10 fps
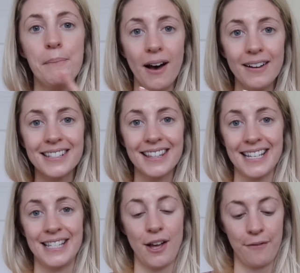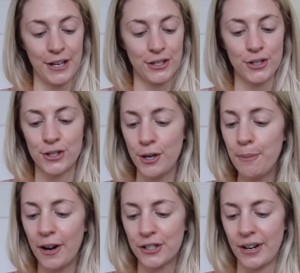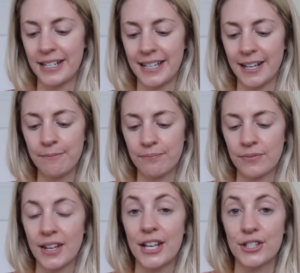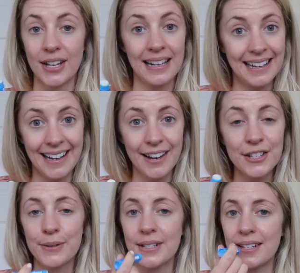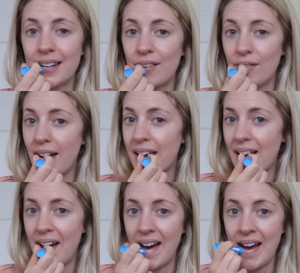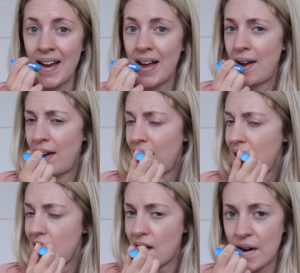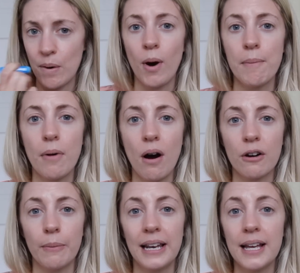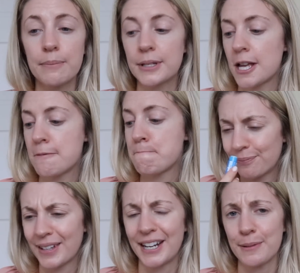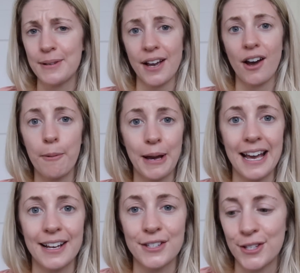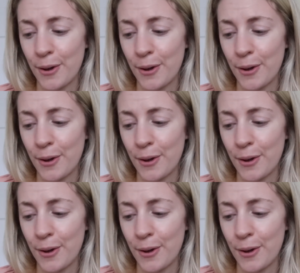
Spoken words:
But this stuff is super hydrating. It's clear, so it doesn't leave like a white mark on my lips. And it smells like cupcakes,